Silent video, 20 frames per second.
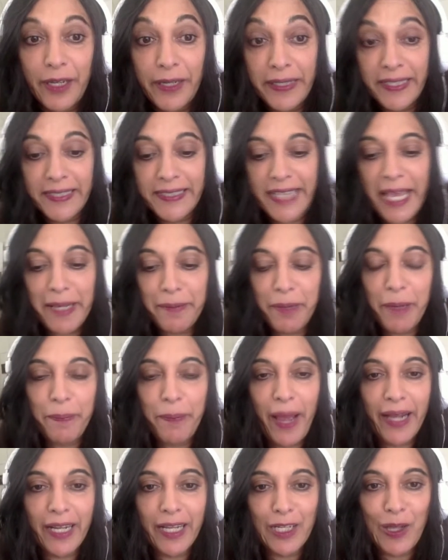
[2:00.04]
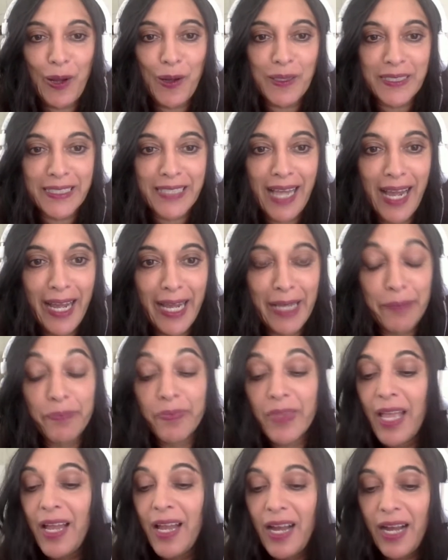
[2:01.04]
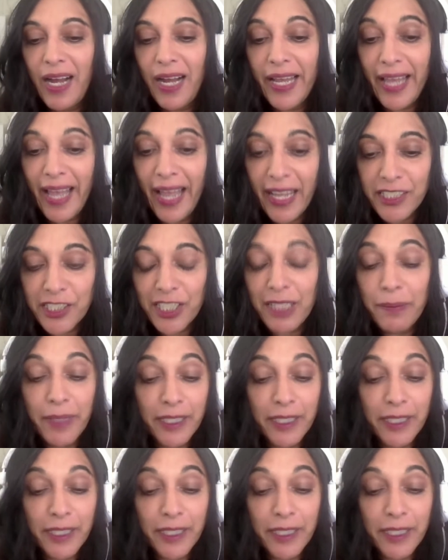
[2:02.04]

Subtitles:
going to take me back a long time. I actually